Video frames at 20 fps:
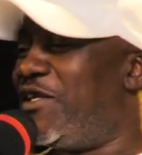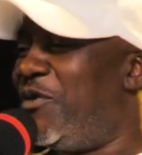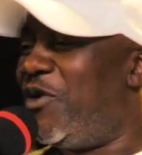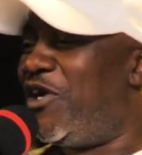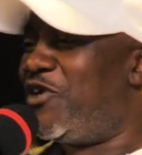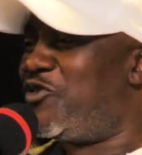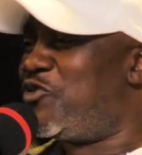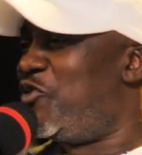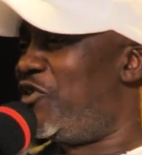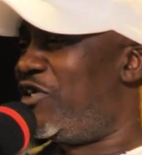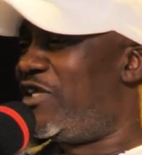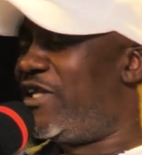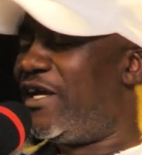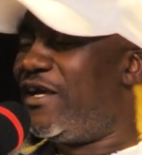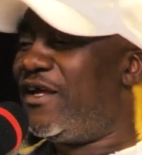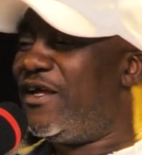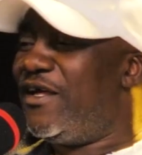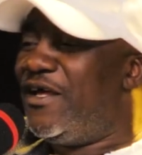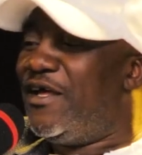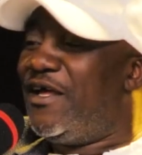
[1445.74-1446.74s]
they were doing
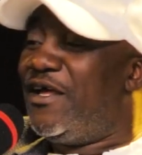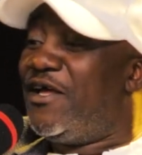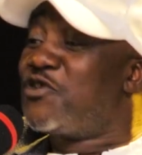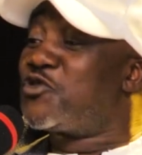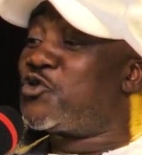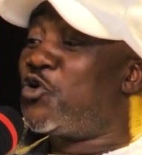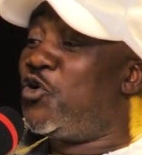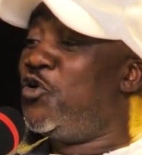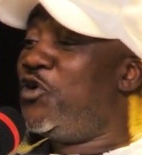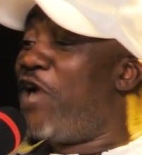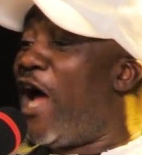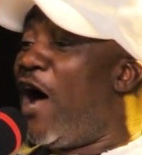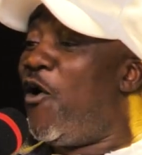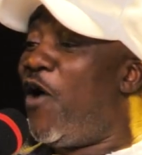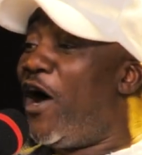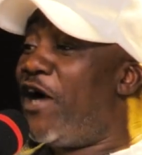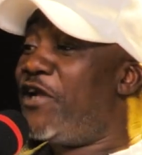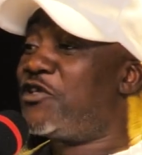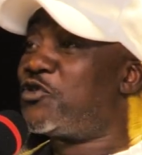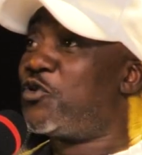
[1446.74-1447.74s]
there. So now
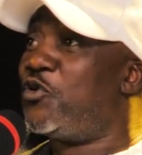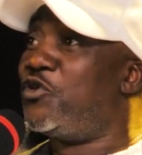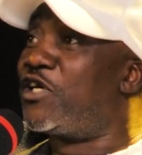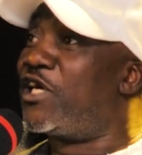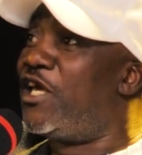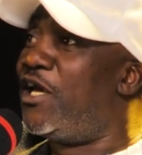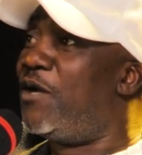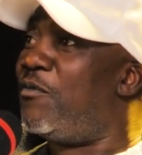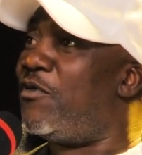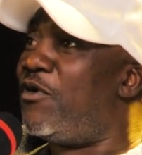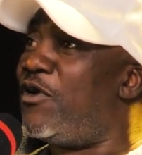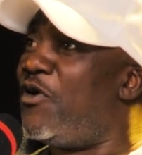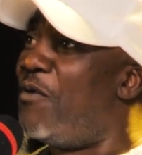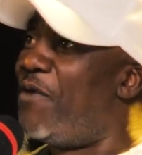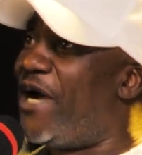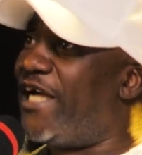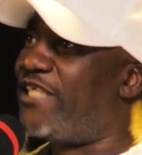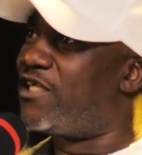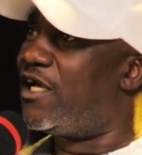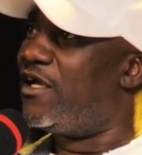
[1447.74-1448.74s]
Harrison came. Yo,
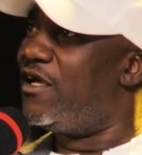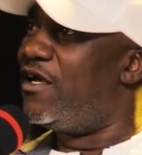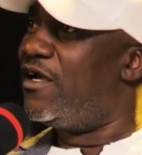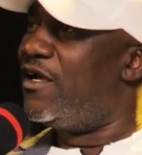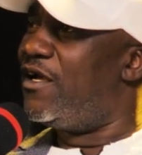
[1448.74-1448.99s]
much?